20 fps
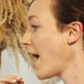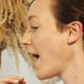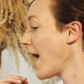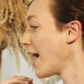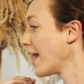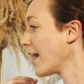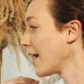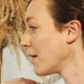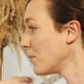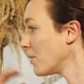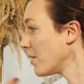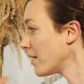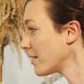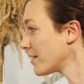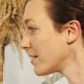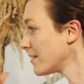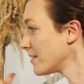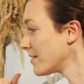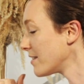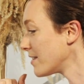And I walked
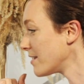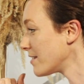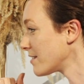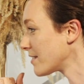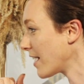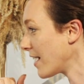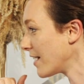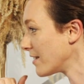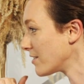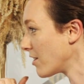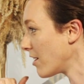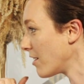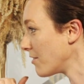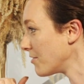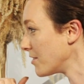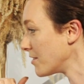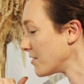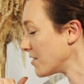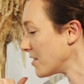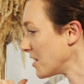into this guy's
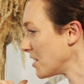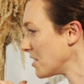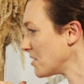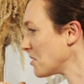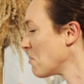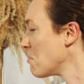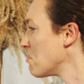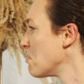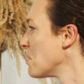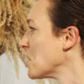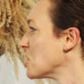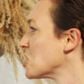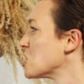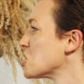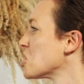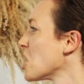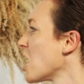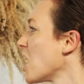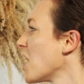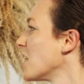office, and he's a big
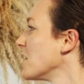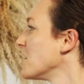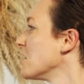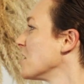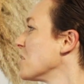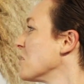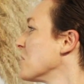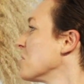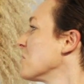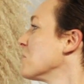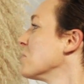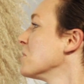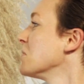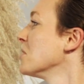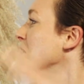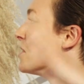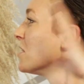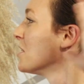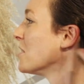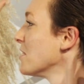shot,
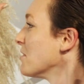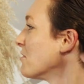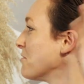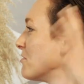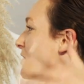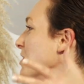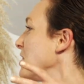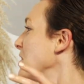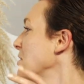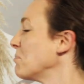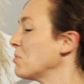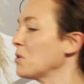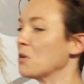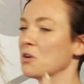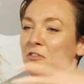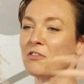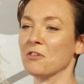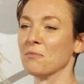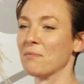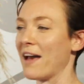really
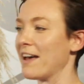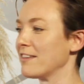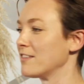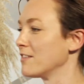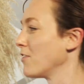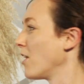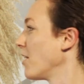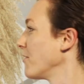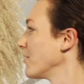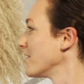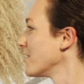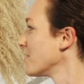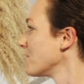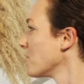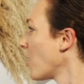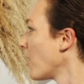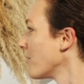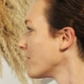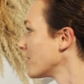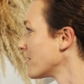beautiful, massive office. His
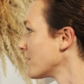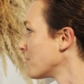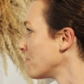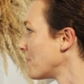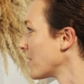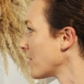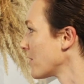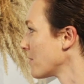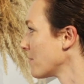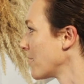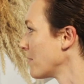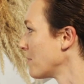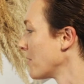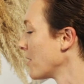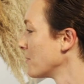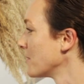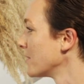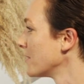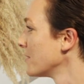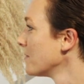office is bigger than my
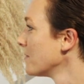apartment.